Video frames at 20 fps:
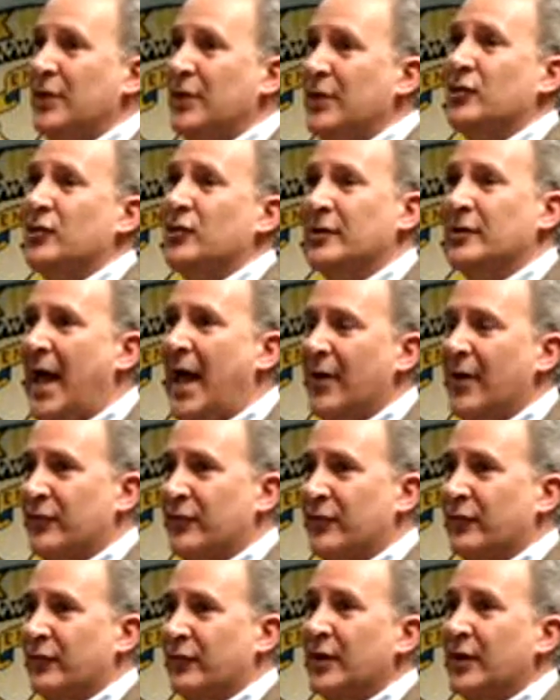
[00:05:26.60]
major
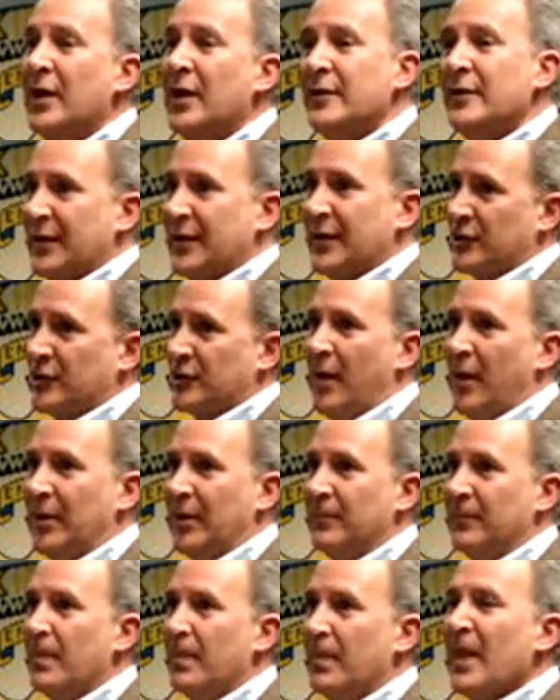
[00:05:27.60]
catastrophe that's
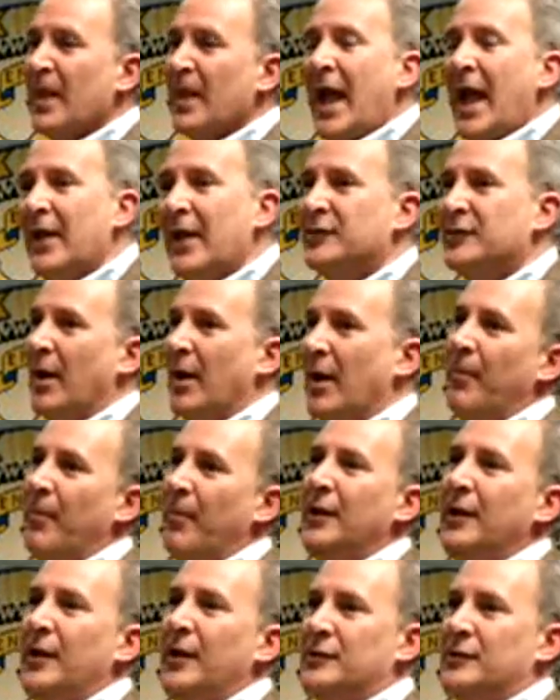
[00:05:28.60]
coming. And
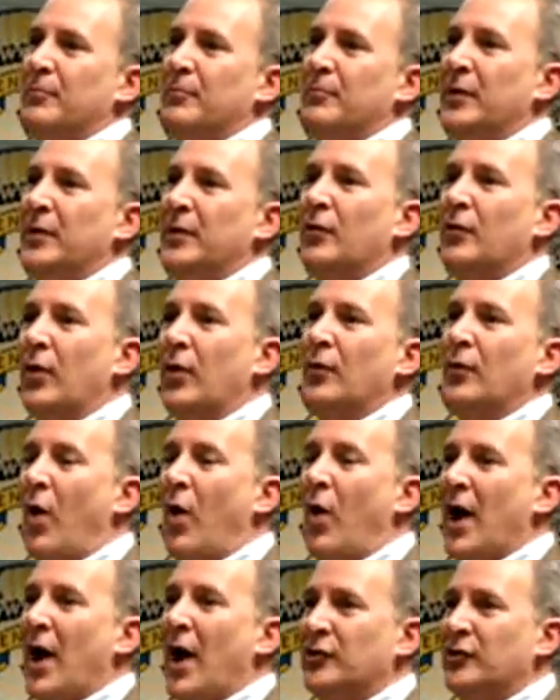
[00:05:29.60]
somebody needs to be in
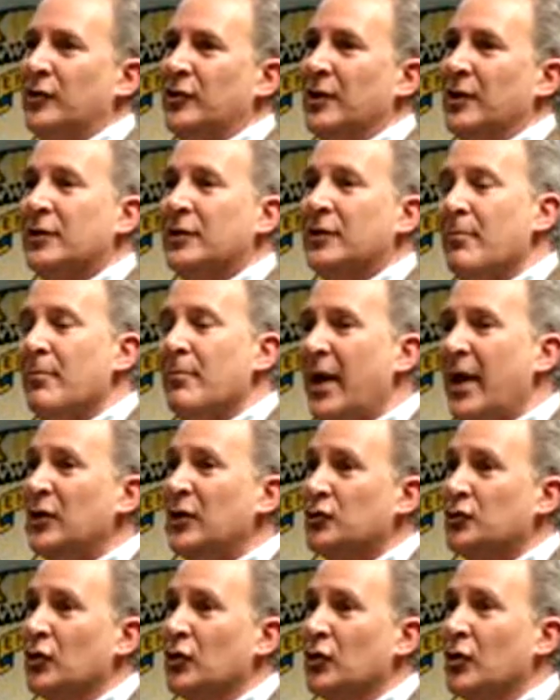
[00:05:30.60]
Washington to make
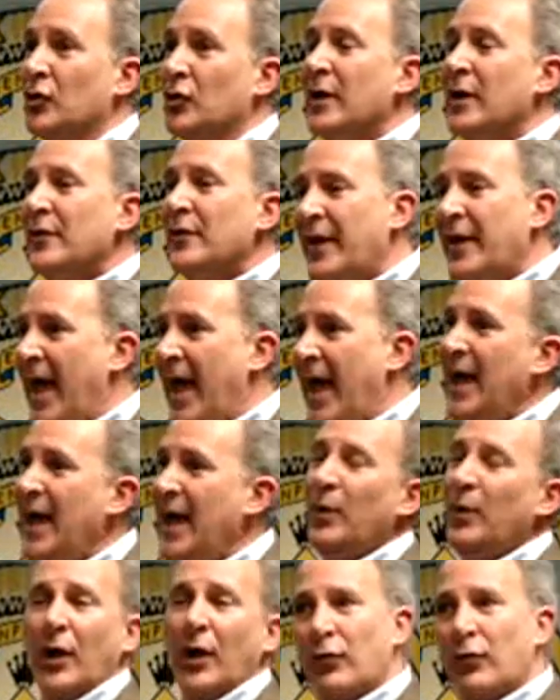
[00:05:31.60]
sure that,
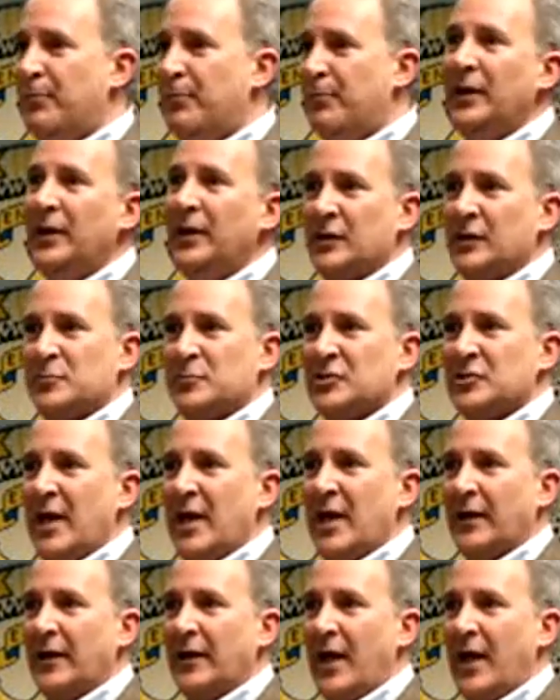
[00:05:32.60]
A, we don't repeat this
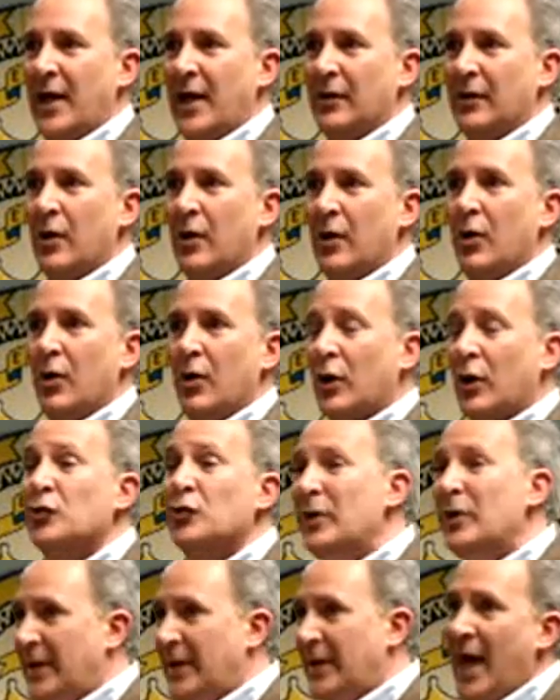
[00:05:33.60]
mistake again,
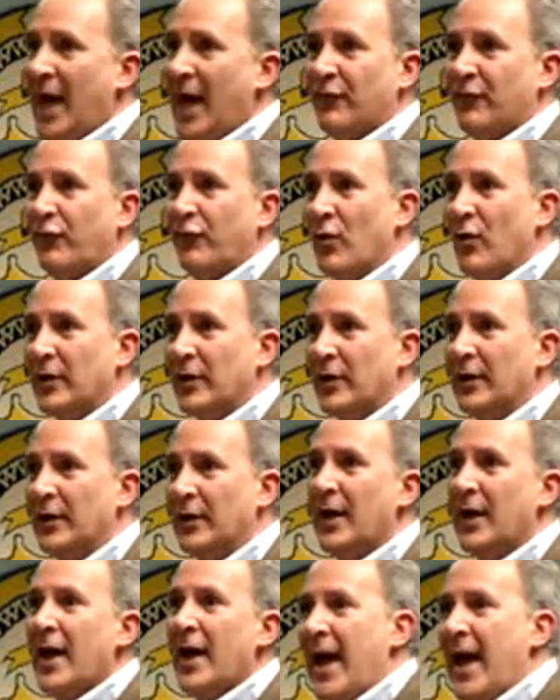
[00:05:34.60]
because we can't afford it.
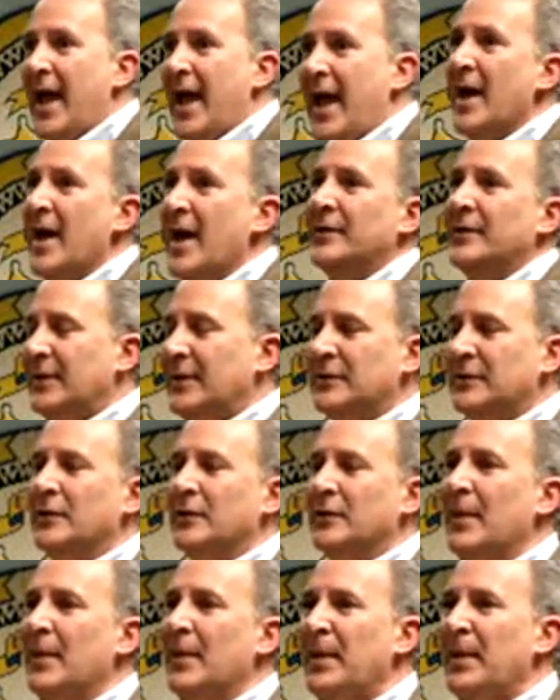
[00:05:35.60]
And that to
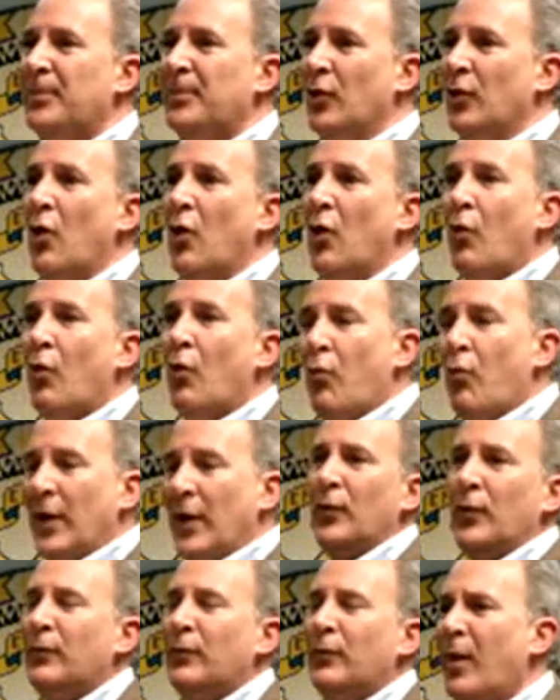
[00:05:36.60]
let people know
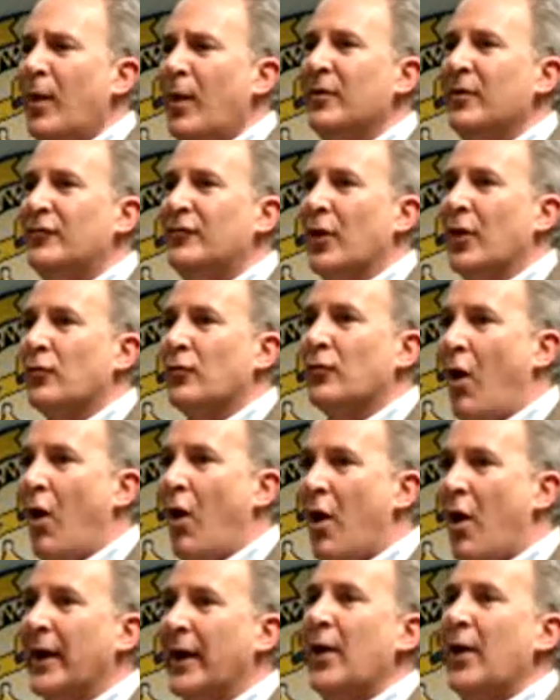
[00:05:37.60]
what we've done
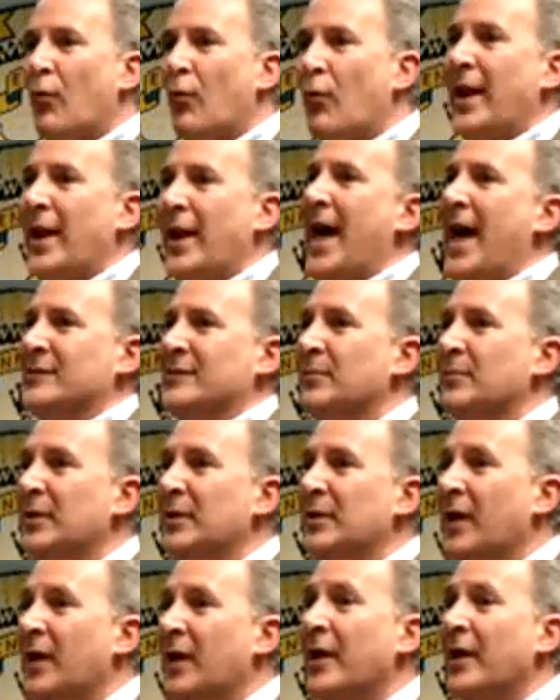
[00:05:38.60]
wrong and what has to
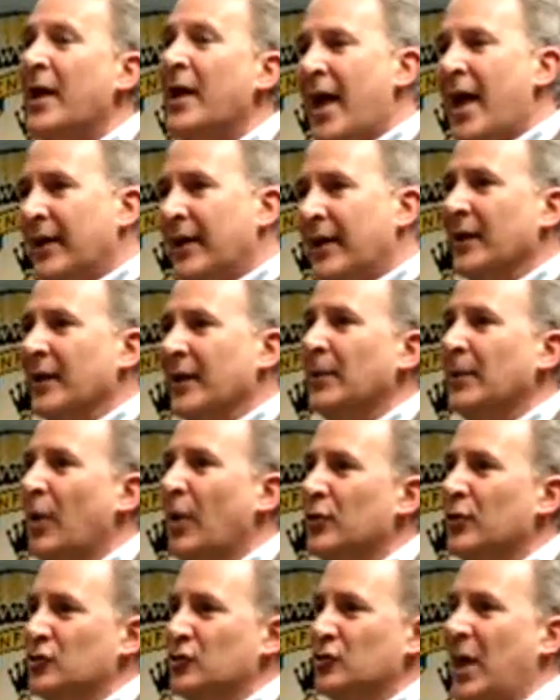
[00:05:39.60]
be done. And get them to
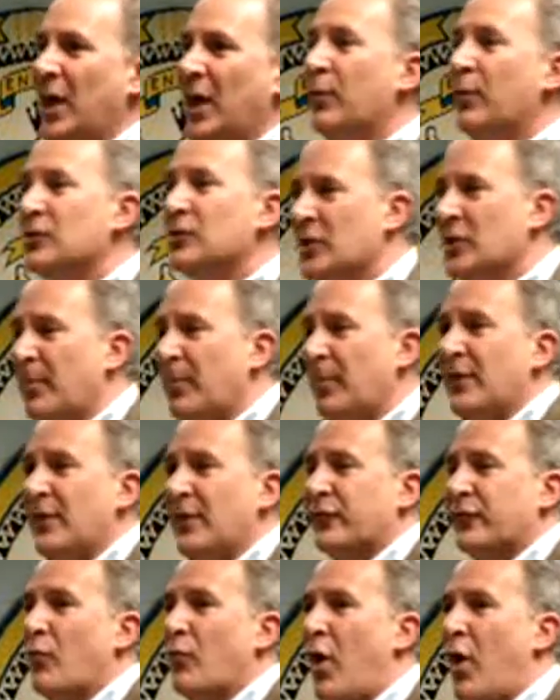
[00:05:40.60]
understand, when
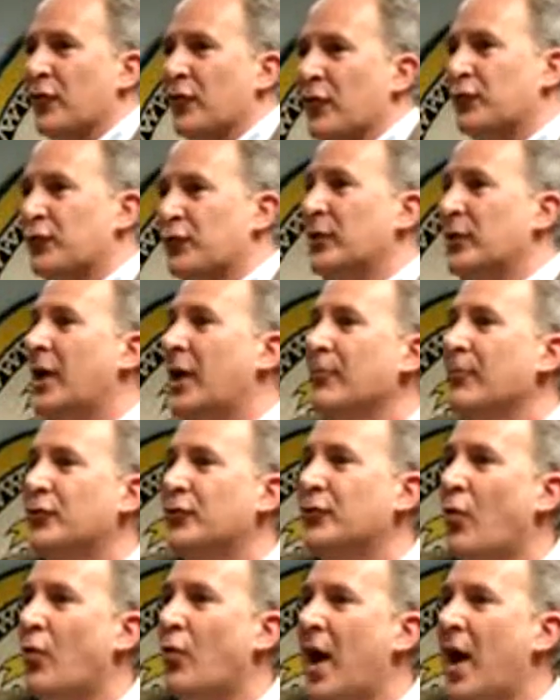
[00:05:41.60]
somebody from Wall Street comes
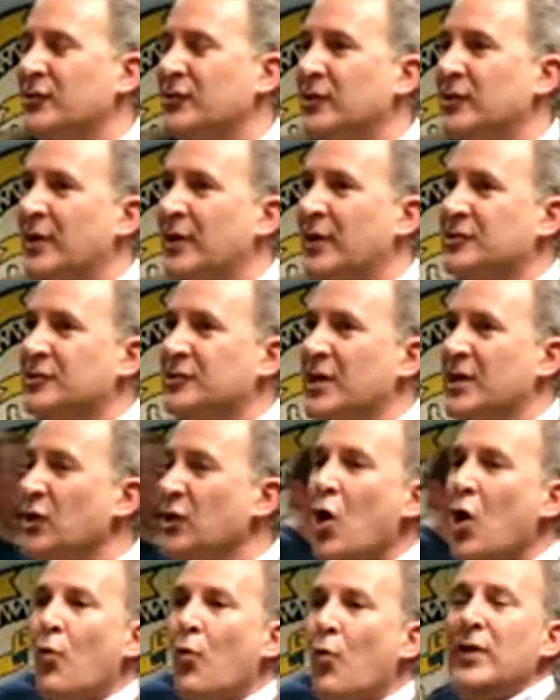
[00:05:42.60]
to Washington and says,
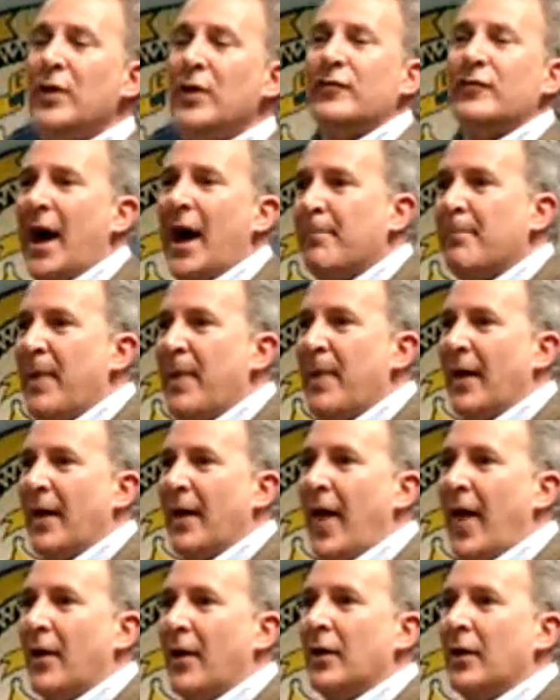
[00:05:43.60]
we've got to
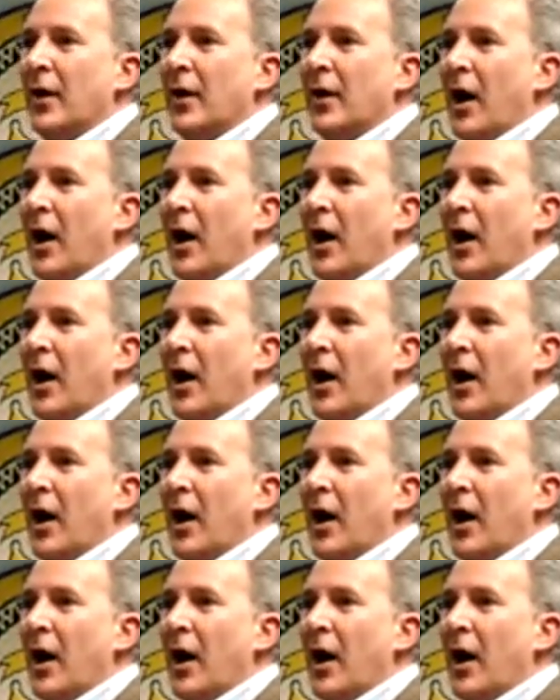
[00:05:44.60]
bail out